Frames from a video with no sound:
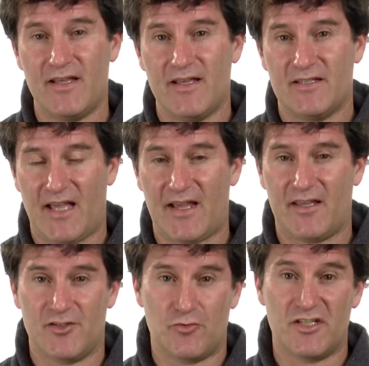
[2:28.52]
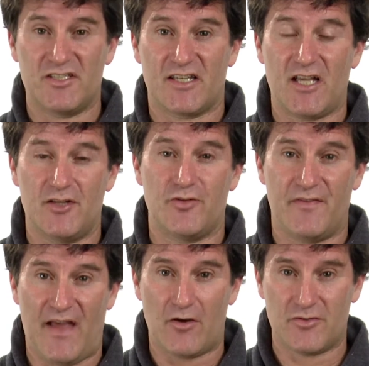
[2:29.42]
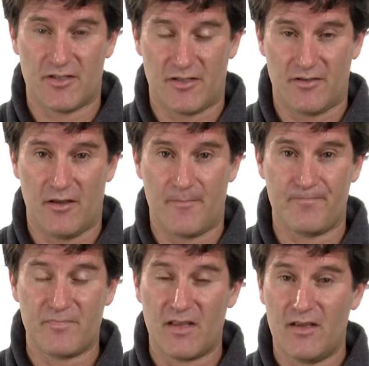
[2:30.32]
seconds, which is six hundred thousand um,